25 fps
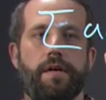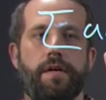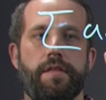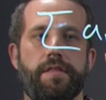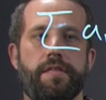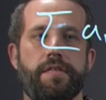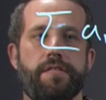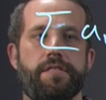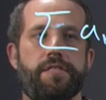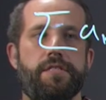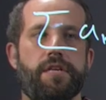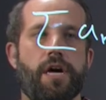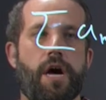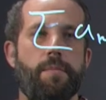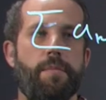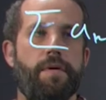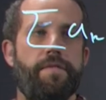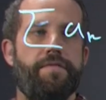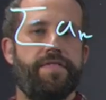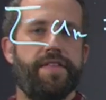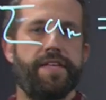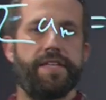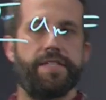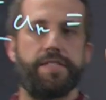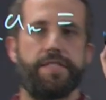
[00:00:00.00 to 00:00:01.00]
the sum
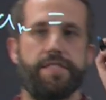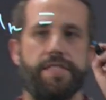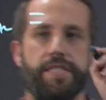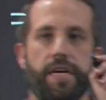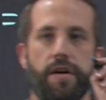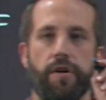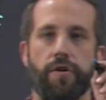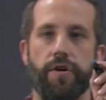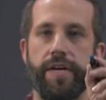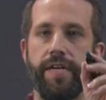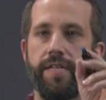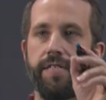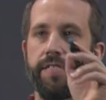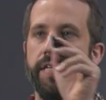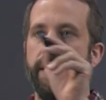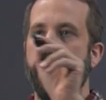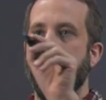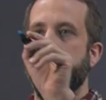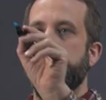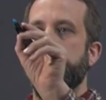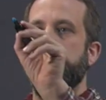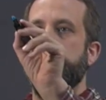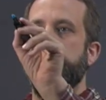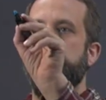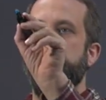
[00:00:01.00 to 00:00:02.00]
of this series
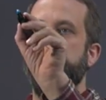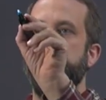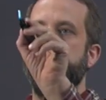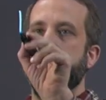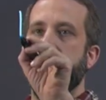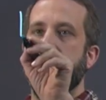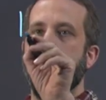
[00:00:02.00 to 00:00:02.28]
is